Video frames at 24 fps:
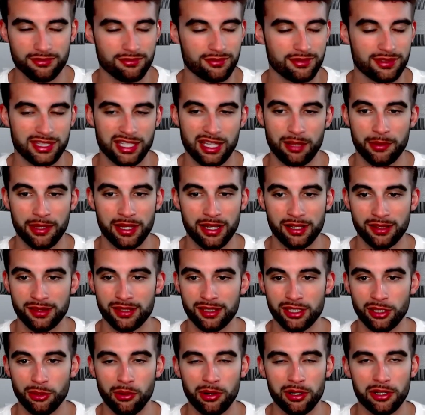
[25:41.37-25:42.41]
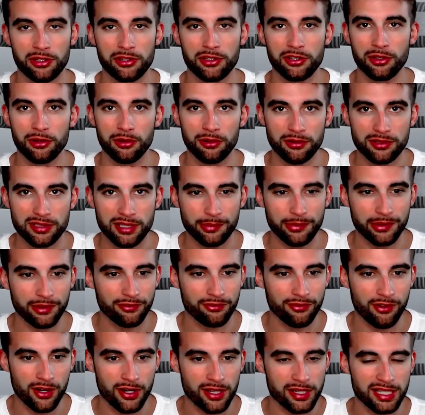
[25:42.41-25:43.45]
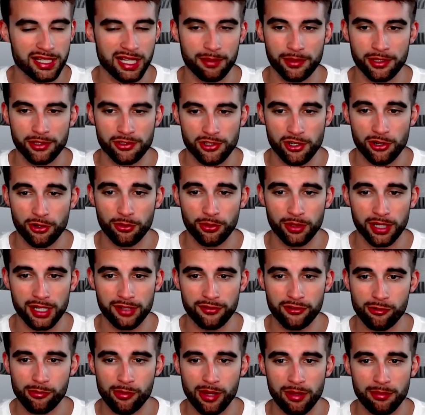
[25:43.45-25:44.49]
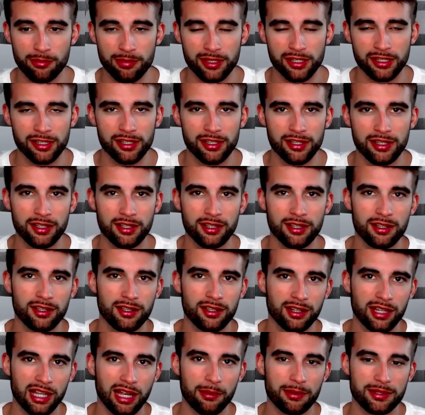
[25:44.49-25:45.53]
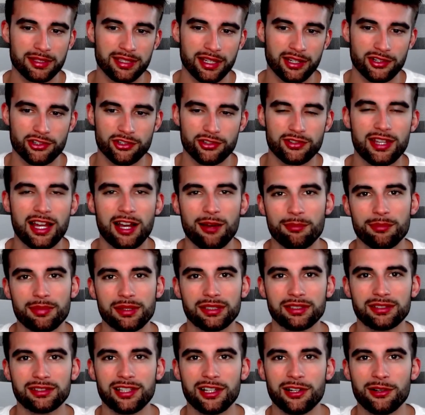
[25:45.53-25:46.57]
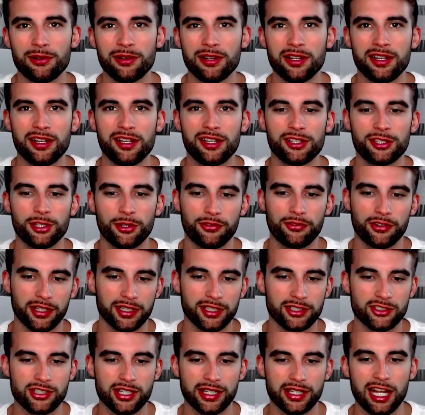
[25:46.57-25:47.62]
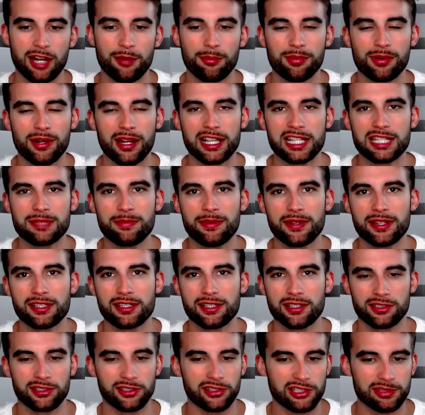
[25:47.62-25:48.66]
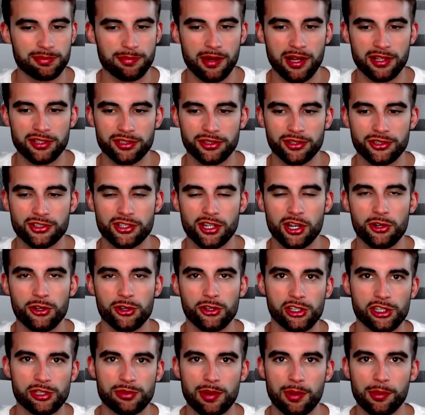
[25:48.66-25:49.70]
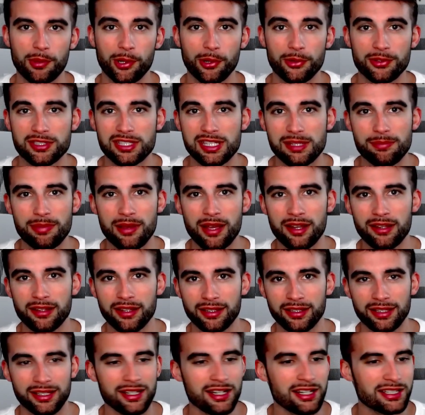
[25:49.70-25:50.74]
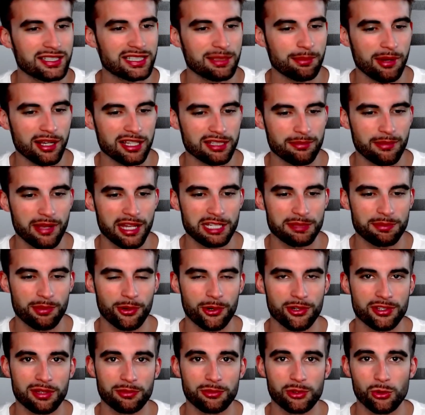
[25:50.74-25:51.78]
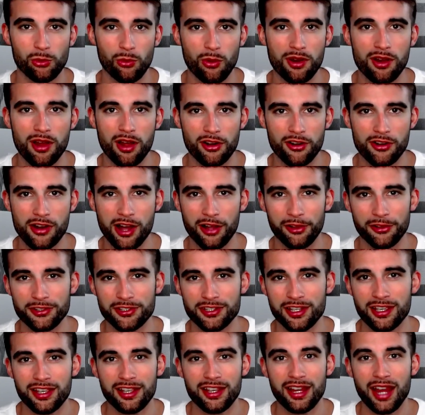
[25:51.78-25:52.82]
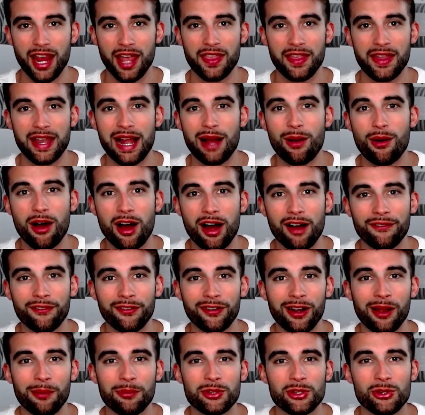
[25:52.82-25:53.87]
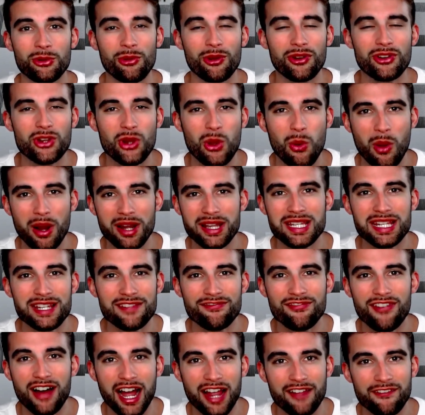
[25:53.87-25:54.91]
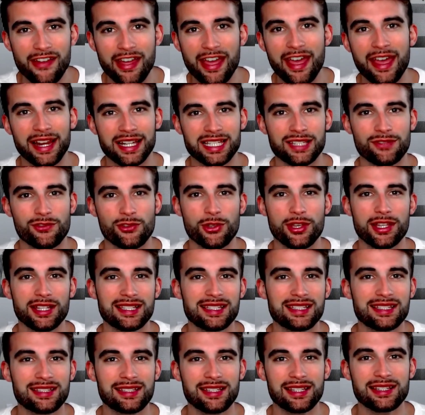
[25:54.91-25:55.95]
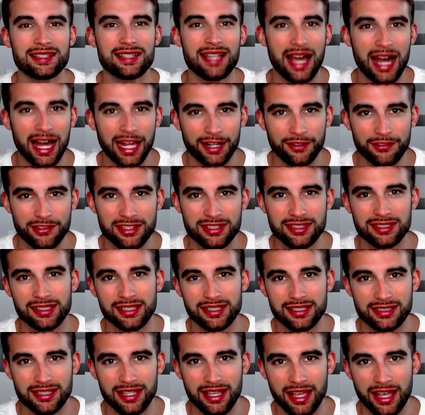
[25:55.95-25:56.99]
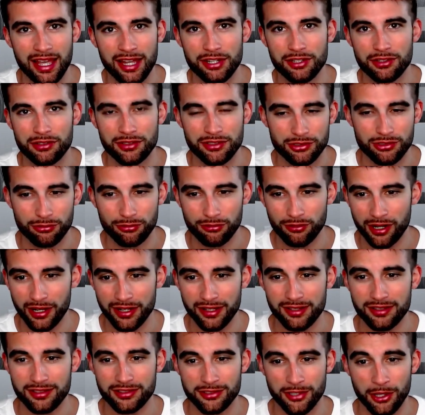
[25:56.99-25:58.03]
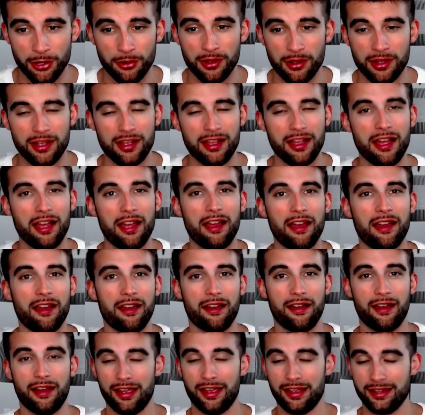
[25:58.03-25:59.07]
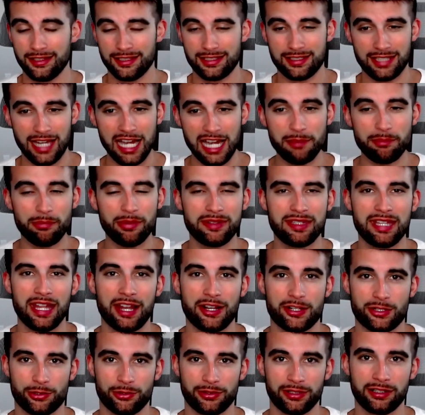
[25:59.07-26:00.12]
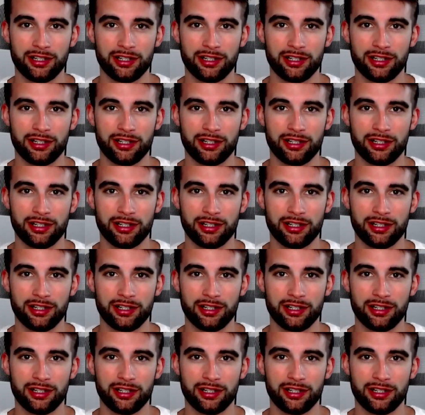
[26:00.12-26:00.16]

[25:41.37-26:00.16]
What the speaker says: tell me anything you want to do, something funny, tell me a joke, whatever it may be, comment section down below. Don't forget to check out Prize Picks because it's the sponsor of the show, and you can use promo code CPEN to get an instant deposit match bonus up to $100. And they now offer up to 25x if you get 6 out of 6 entrants right. So insane potential there.